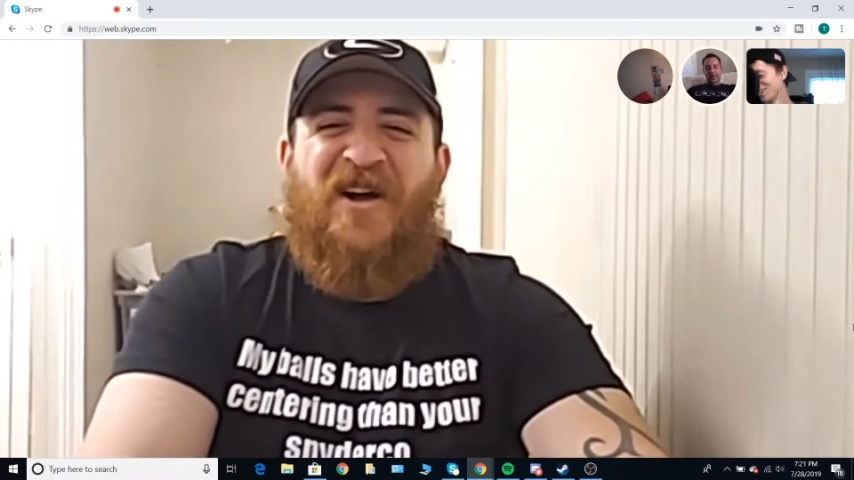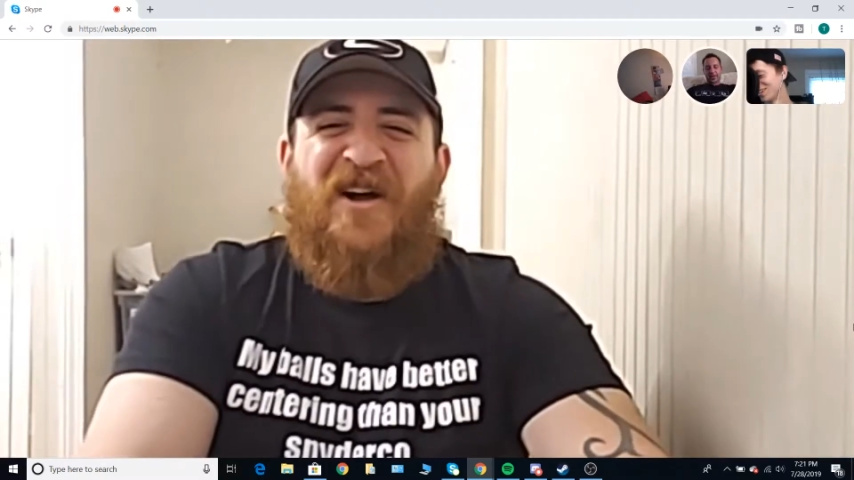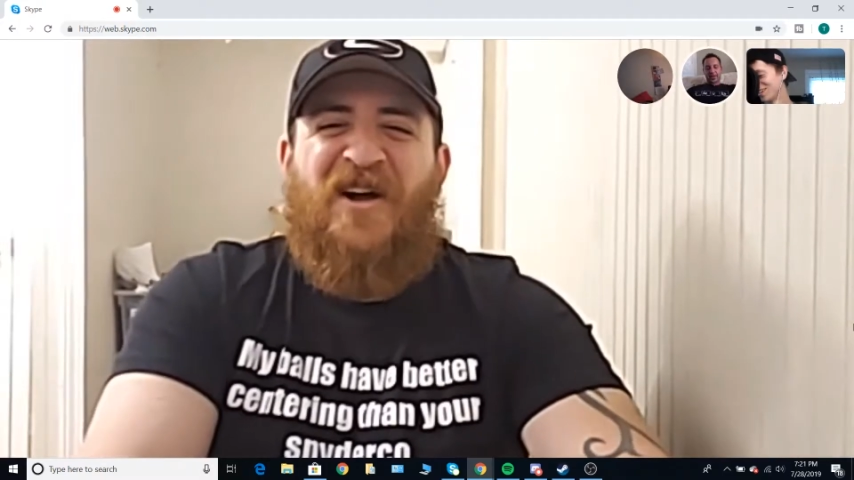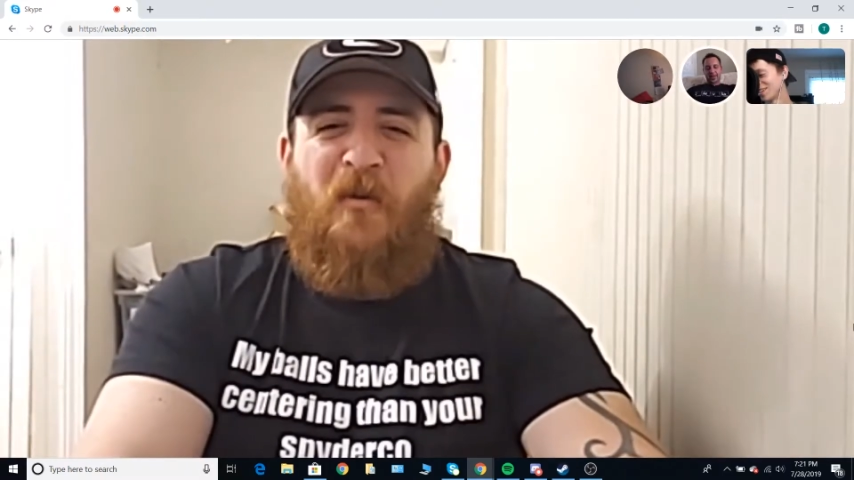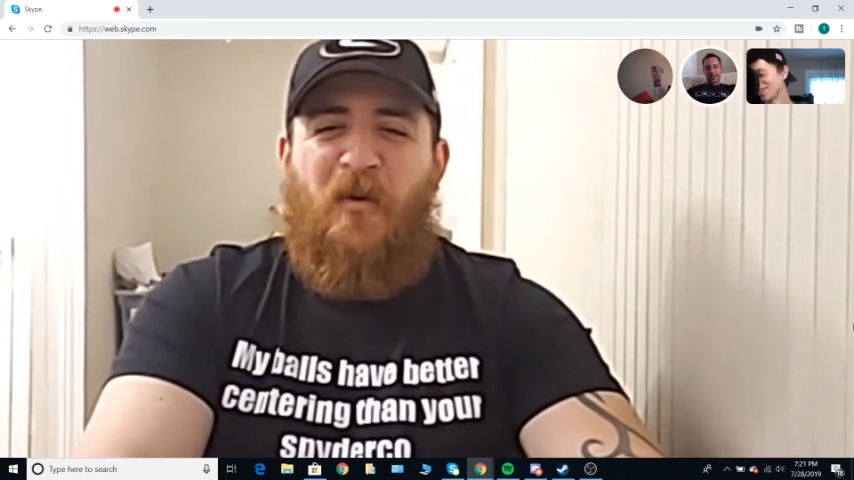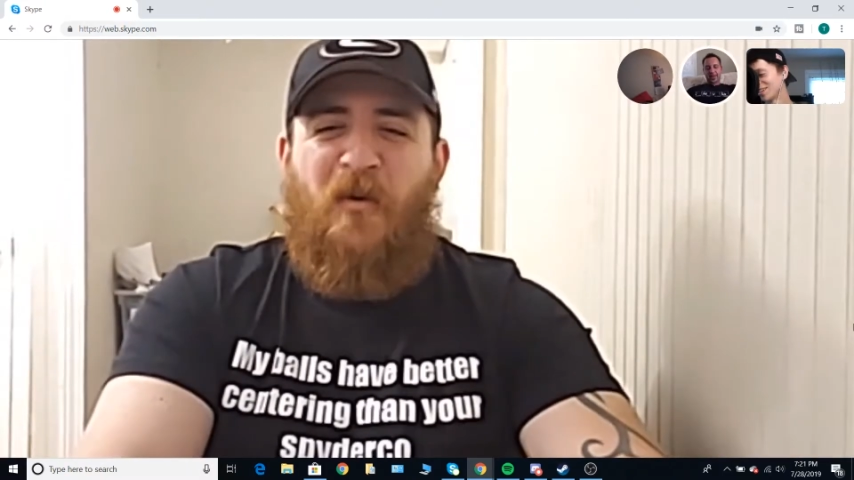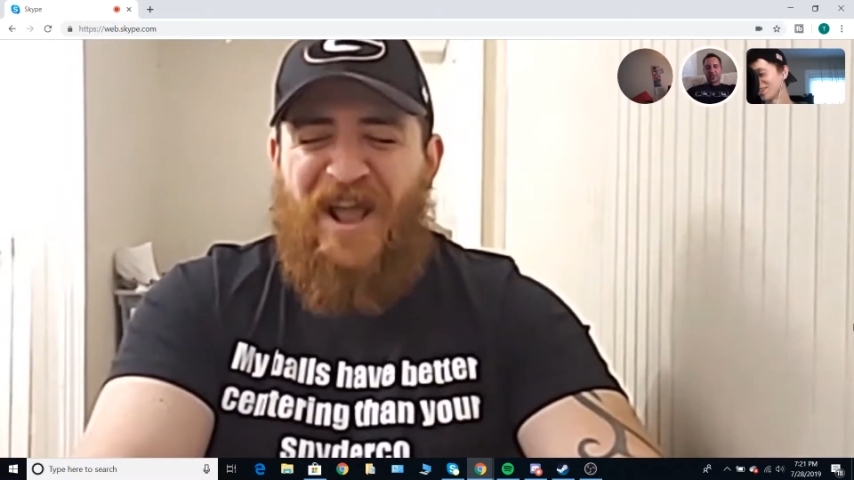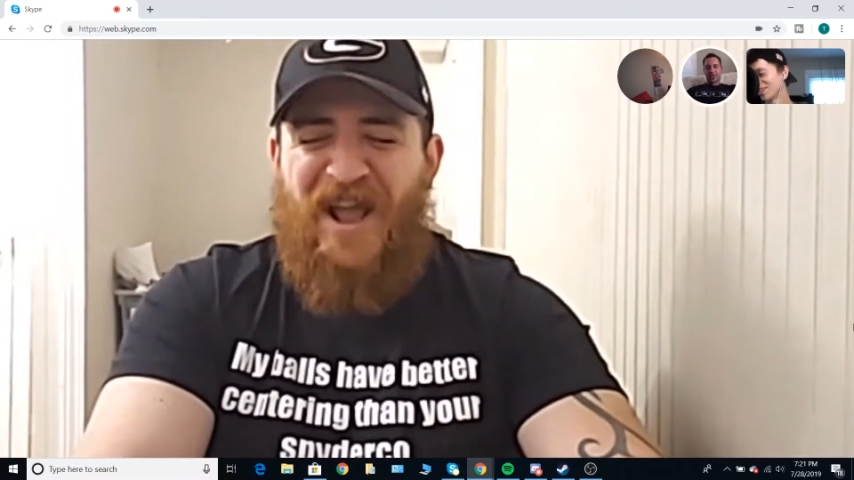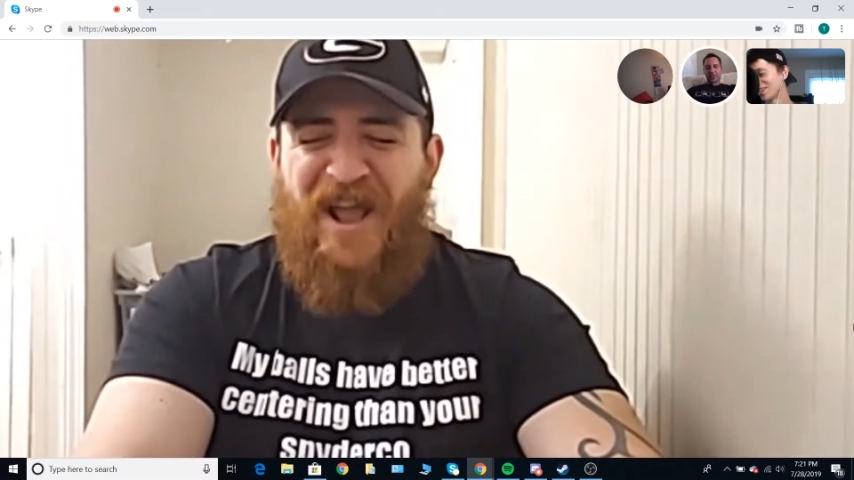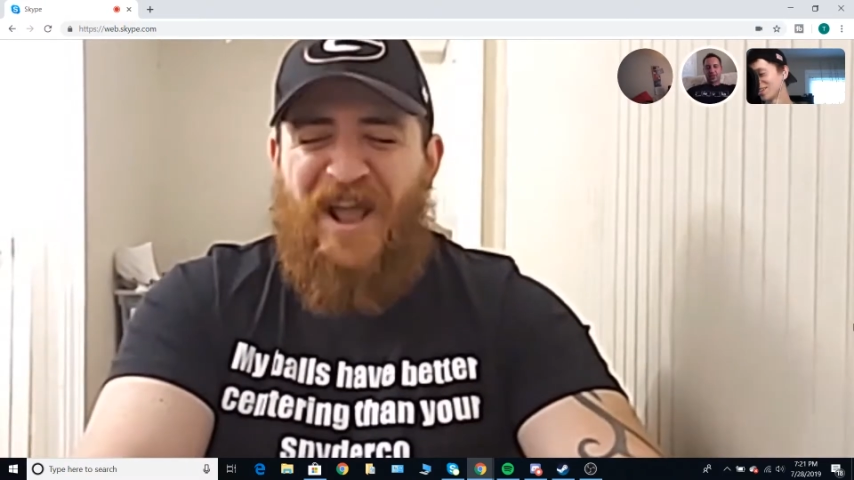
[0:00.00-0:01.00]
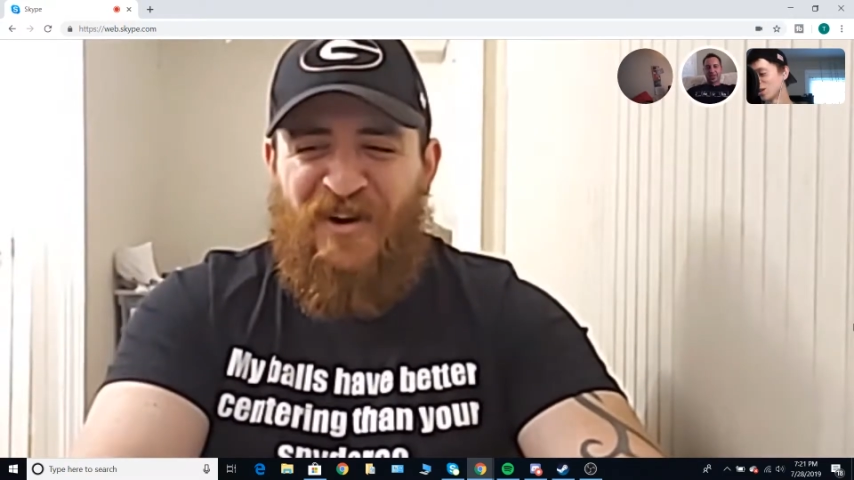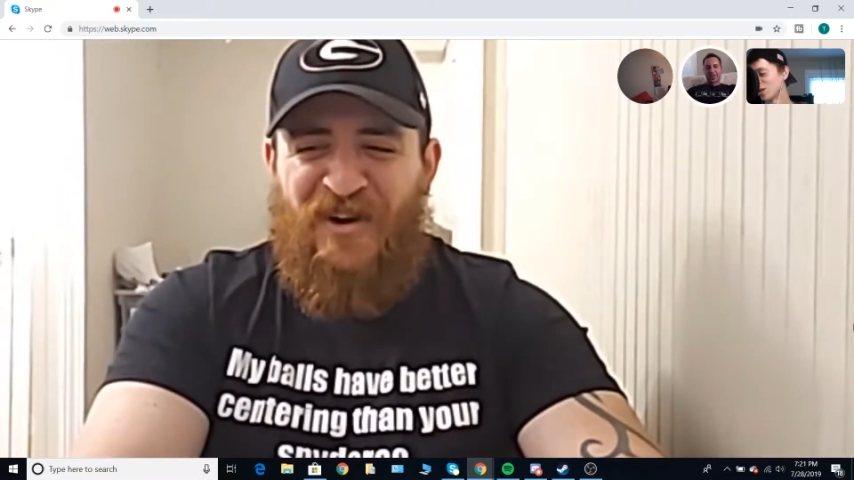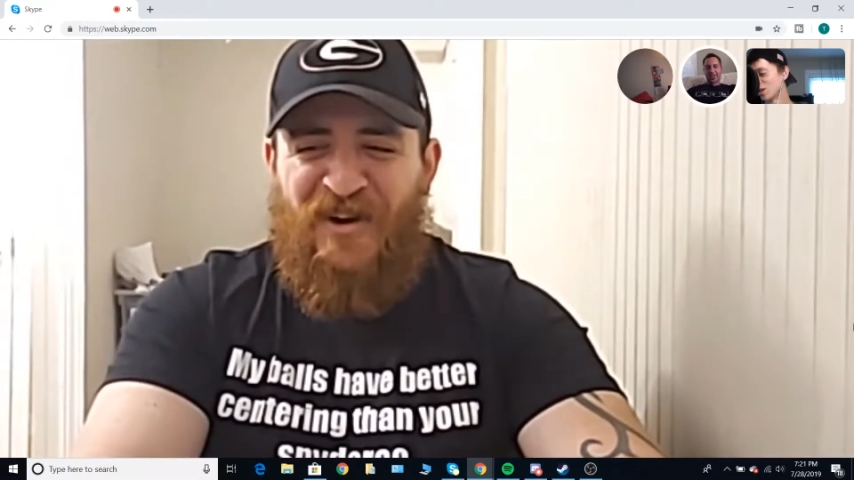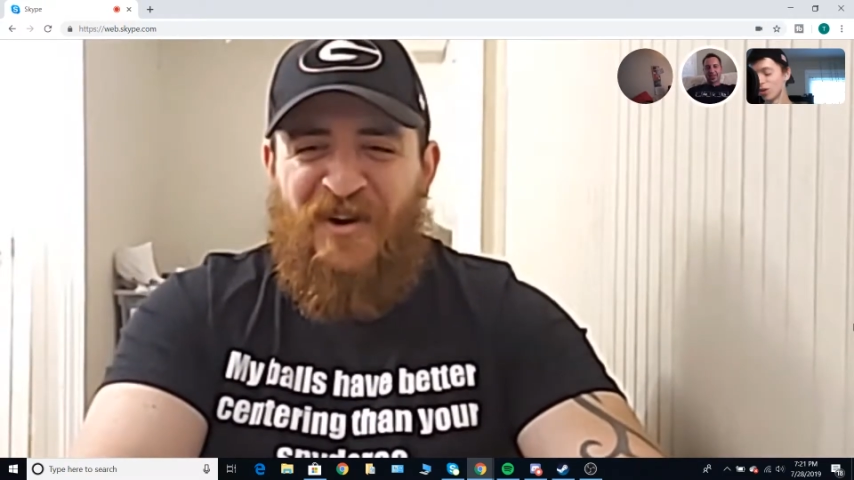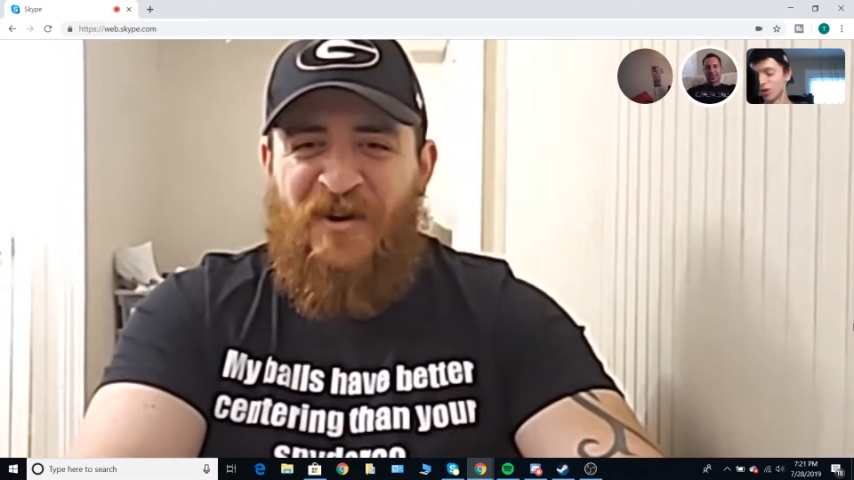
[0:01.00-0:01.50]
Whatever.
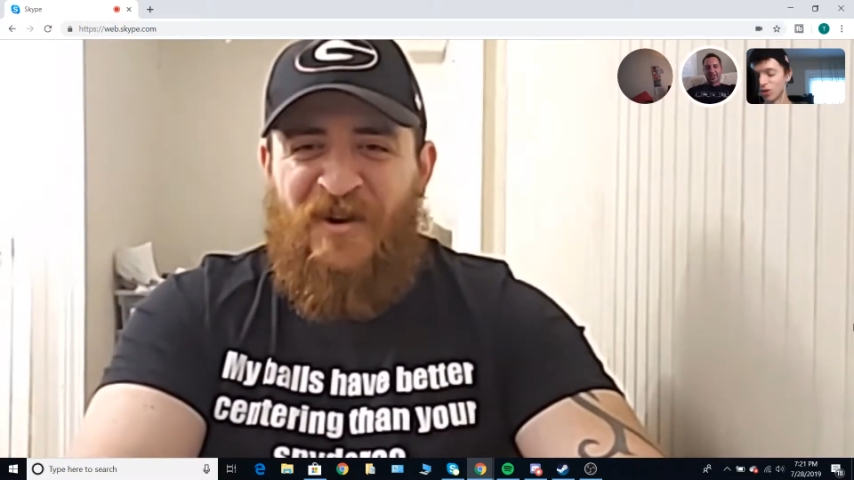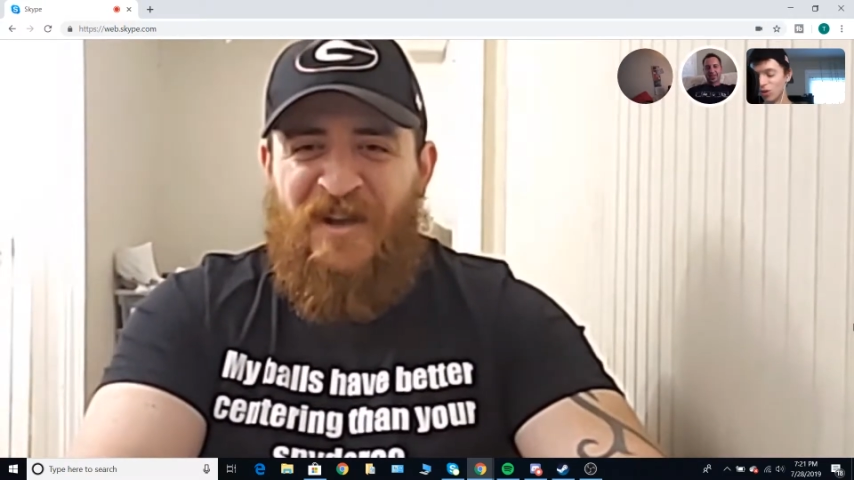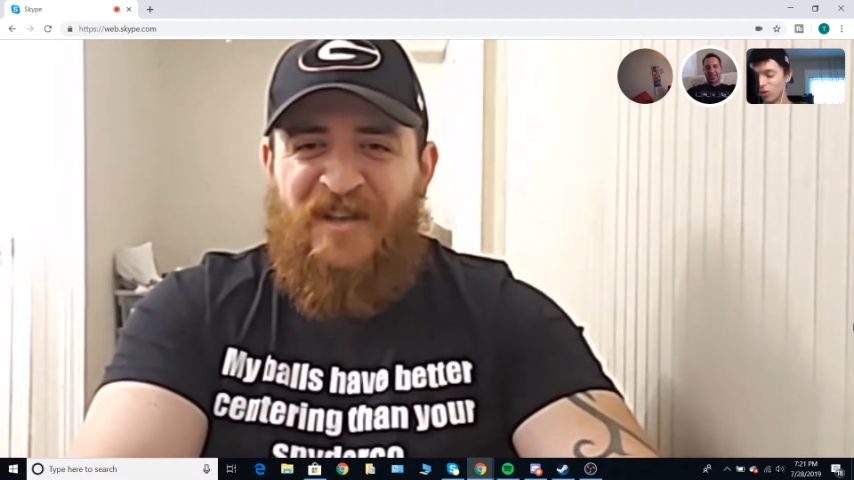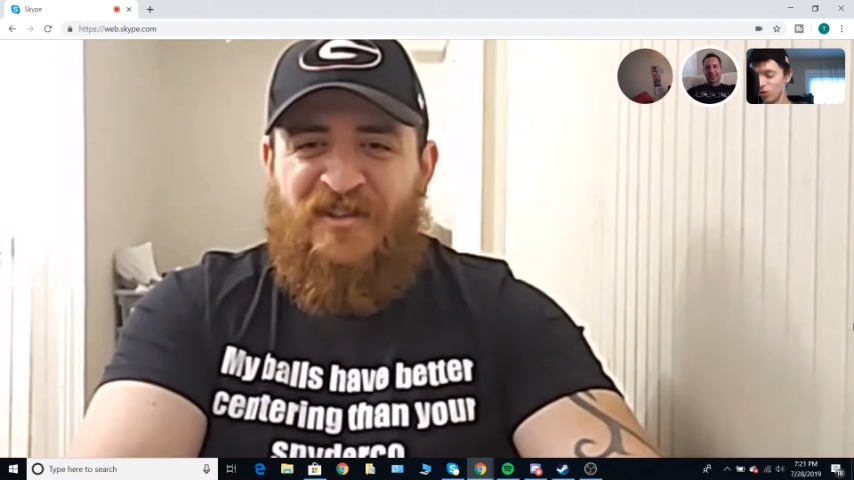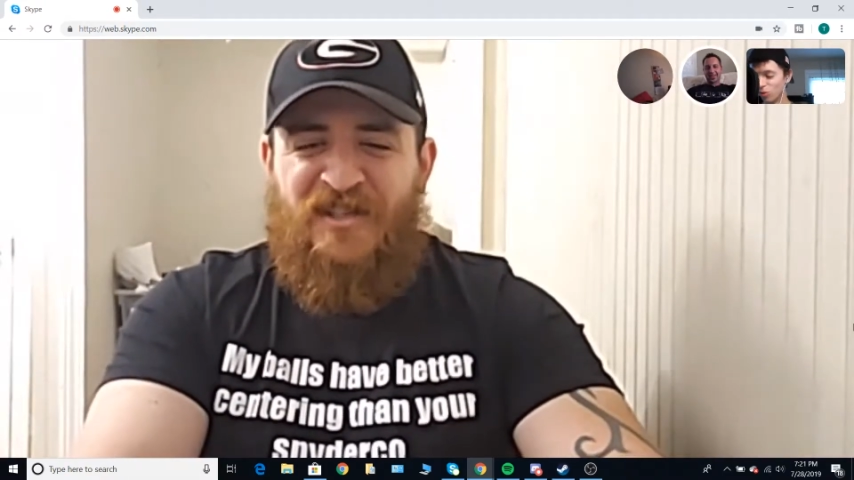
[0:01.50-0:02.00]
Just